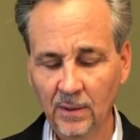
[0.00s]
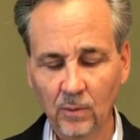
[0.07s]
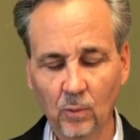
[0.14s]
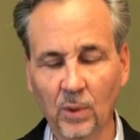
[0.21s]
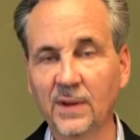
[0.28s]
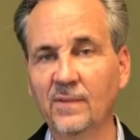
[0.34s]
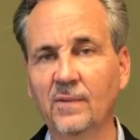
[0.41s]

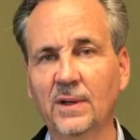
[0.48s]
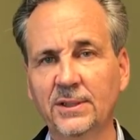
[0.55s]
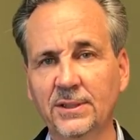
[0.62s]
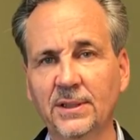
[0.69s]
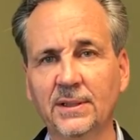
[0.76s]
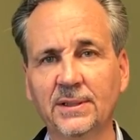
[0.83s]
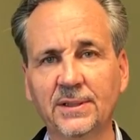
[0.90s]
one of
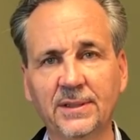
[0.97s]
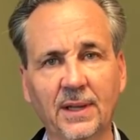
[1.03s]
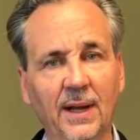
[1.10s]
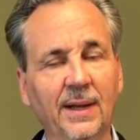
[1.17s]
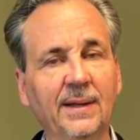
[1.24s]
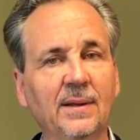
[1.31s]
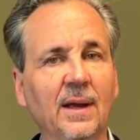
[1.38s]
which is
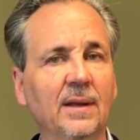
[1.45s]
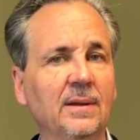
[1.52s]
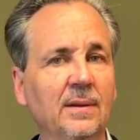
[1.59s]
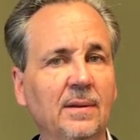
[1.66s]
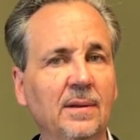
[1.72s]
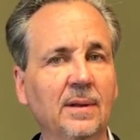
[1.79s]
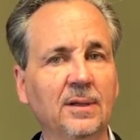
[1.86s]
studied at
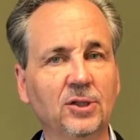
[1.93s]
the